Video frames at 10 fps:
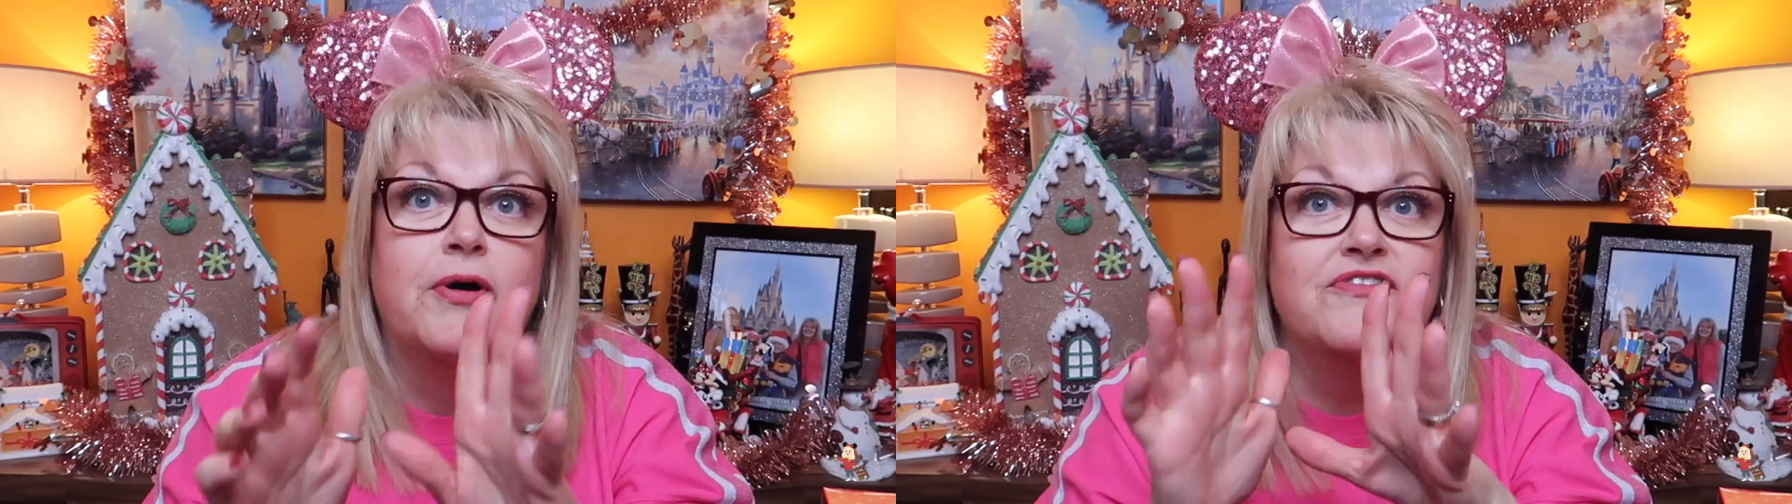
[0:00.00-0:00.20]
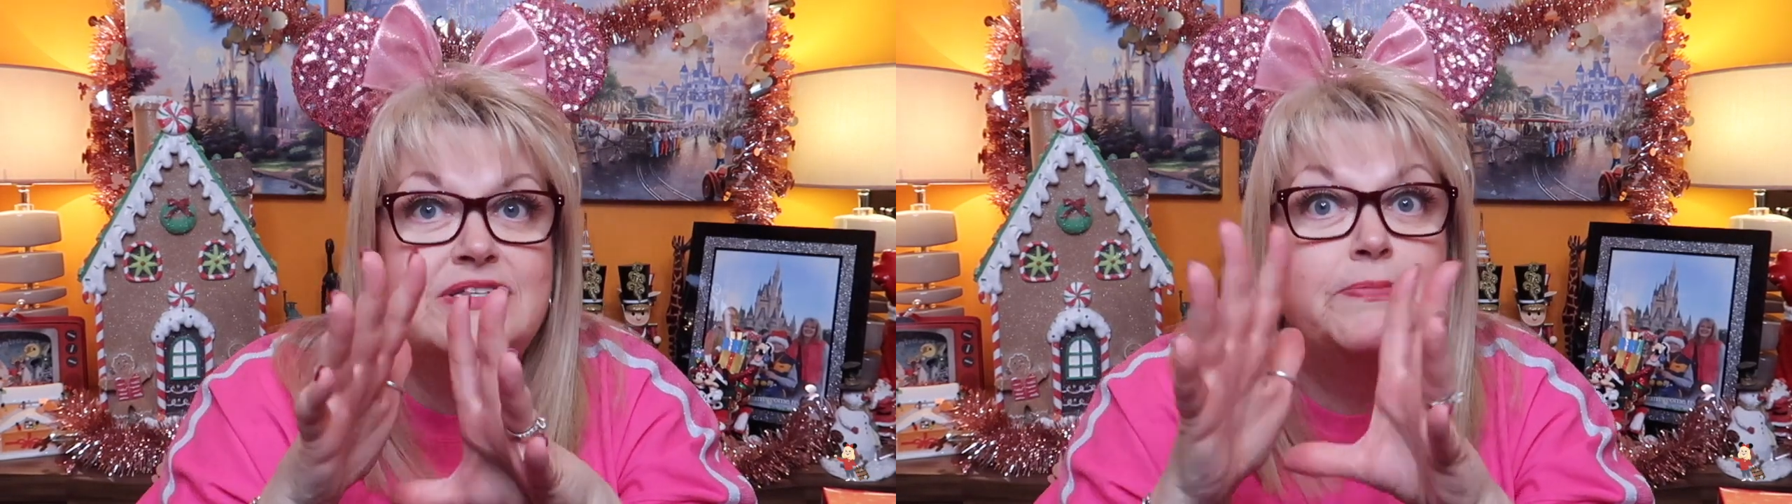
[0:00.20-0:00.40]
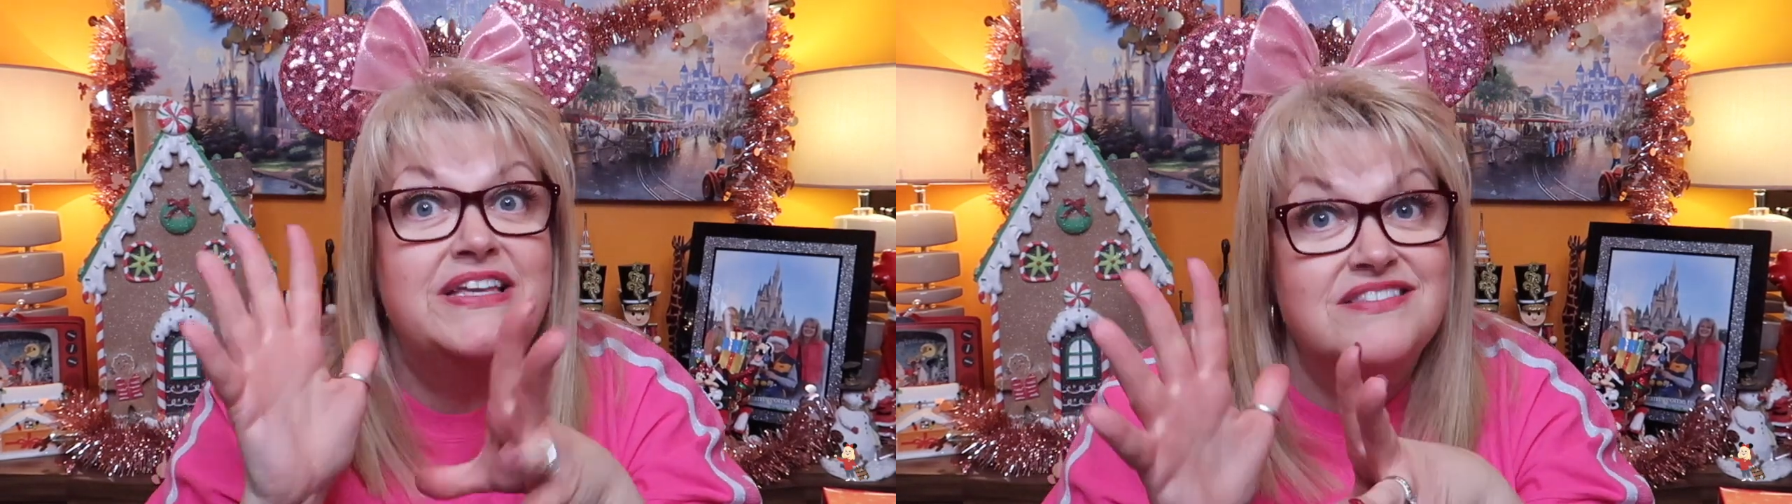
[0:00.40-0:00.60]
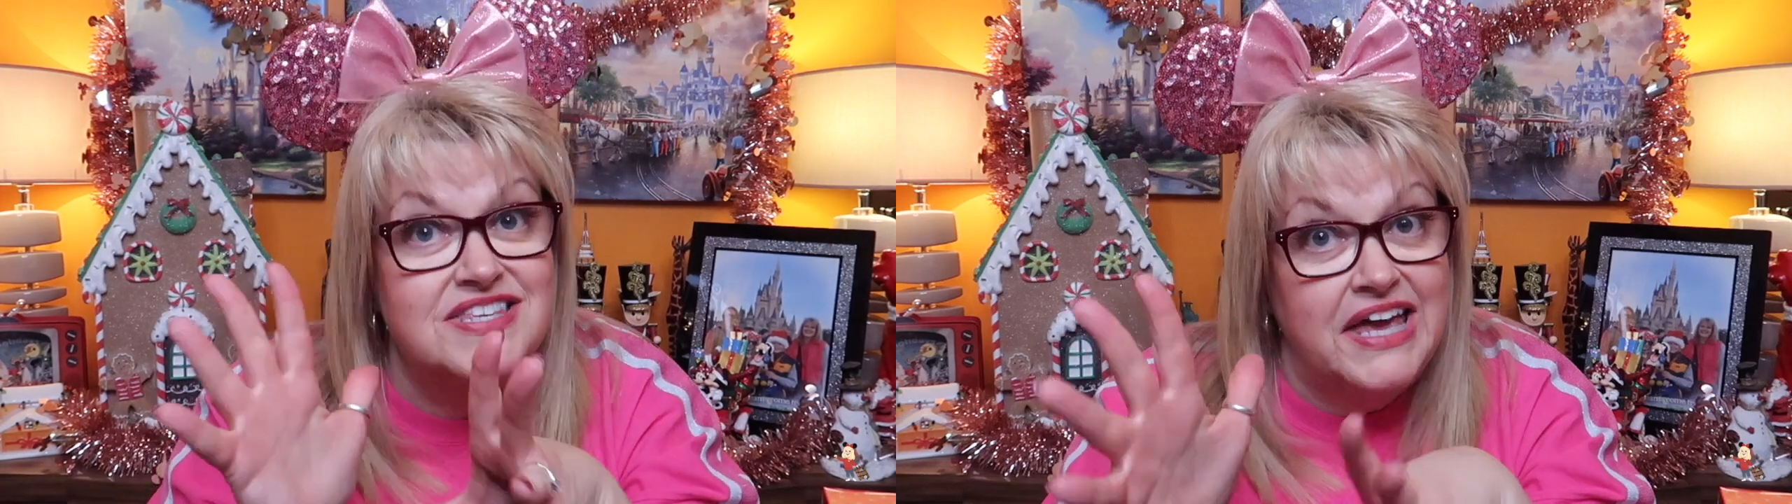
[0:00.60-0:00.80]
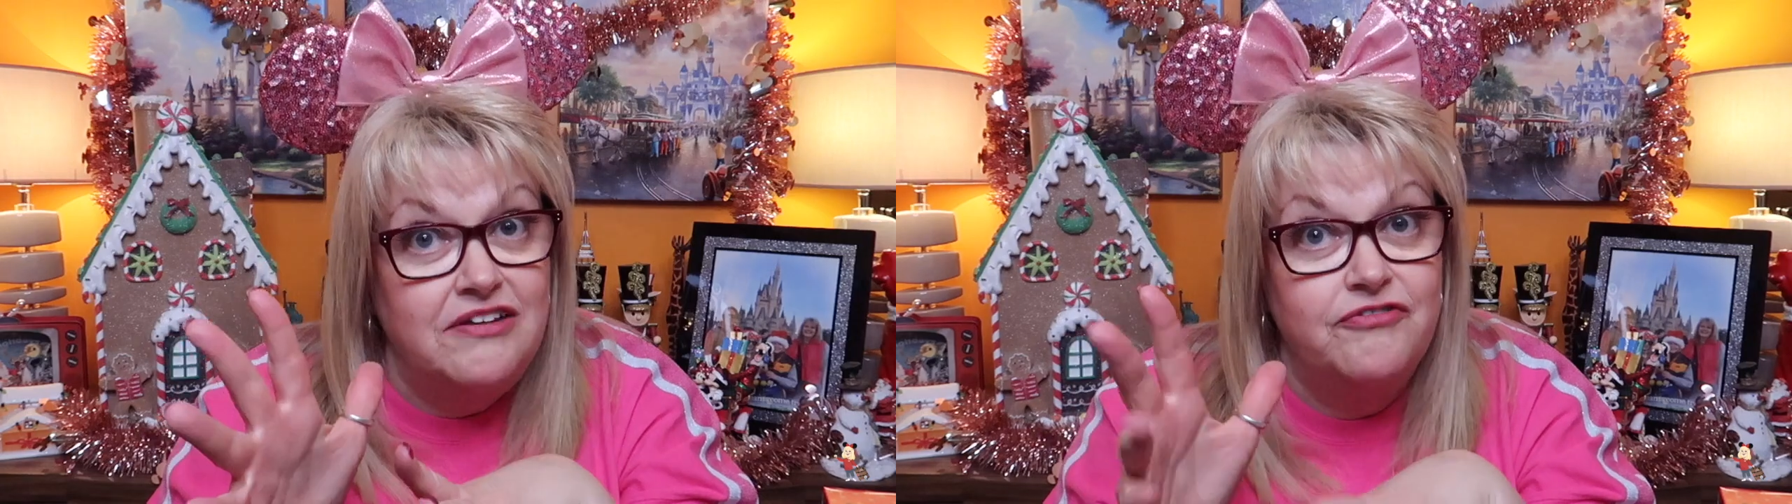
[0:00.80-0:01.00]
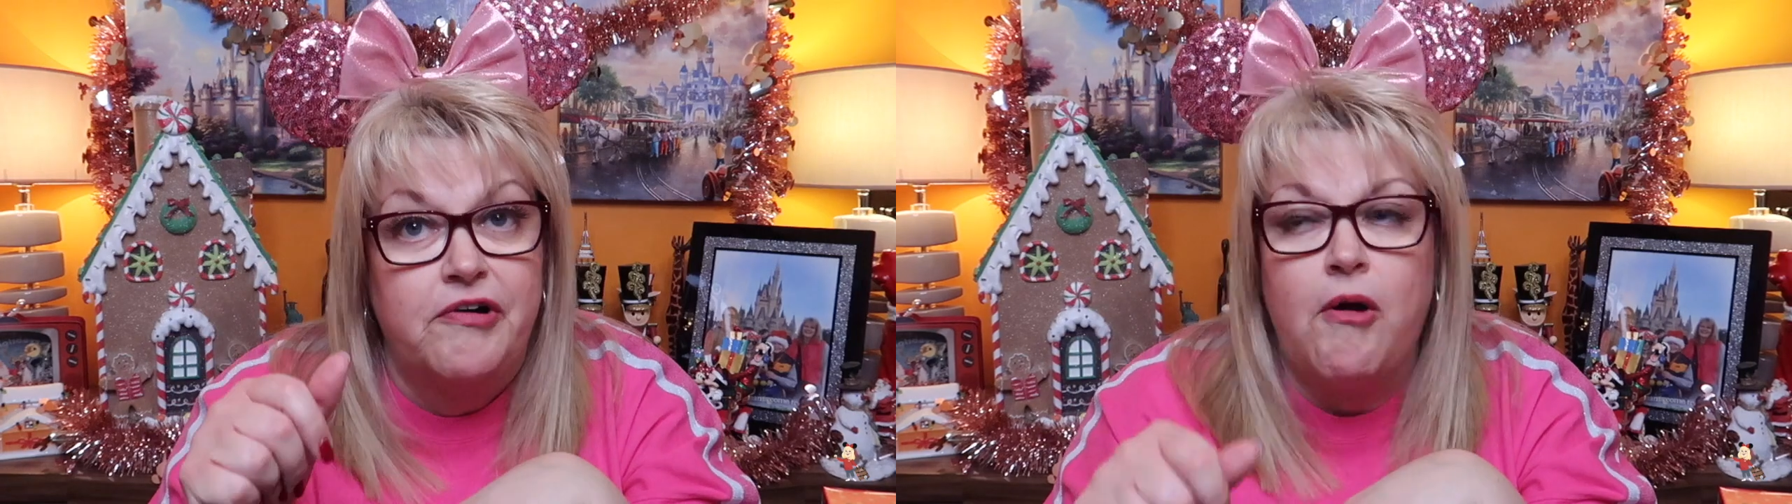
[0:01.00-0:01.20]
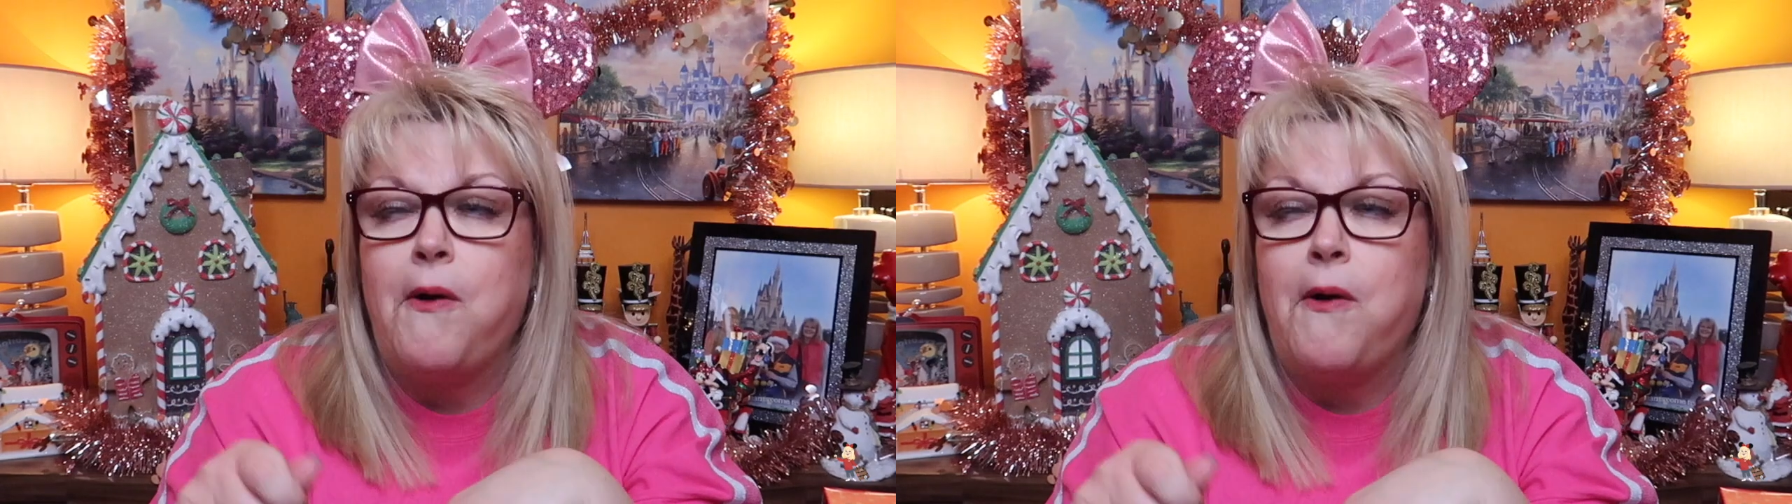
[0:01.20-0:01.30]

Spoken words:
but obviously being safe,